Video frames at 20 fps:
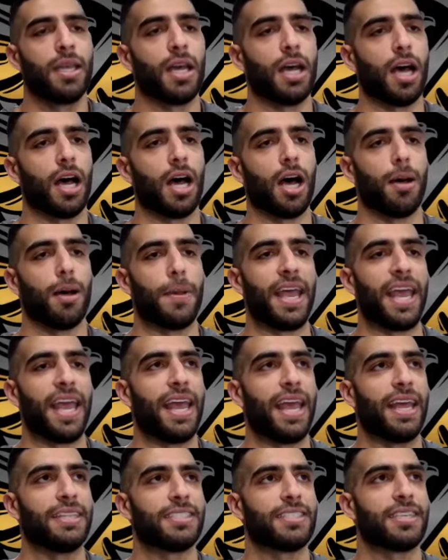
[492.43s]
Um,
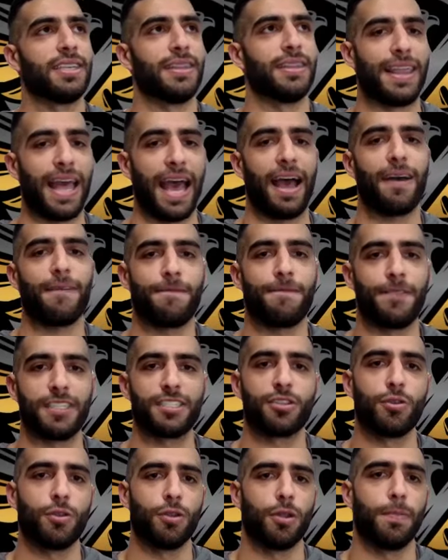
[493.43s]
and that
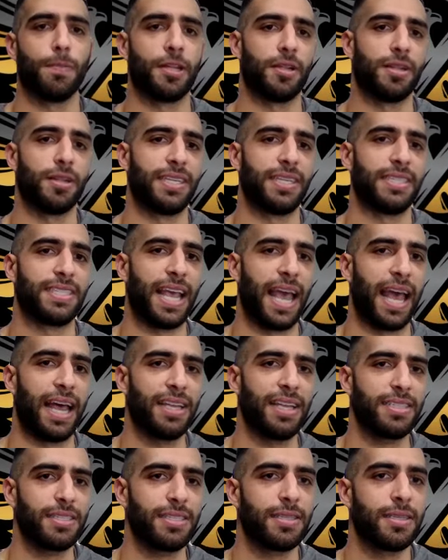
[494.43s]
physical ability
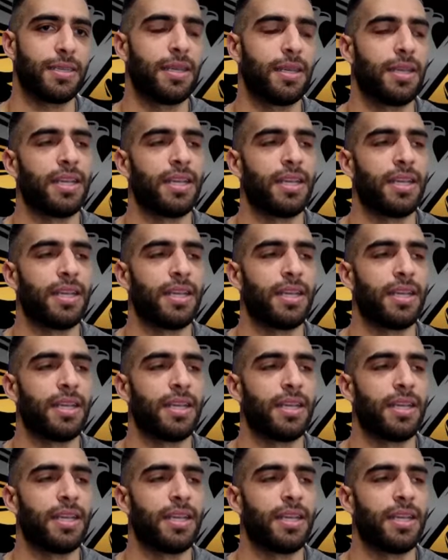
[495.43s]
test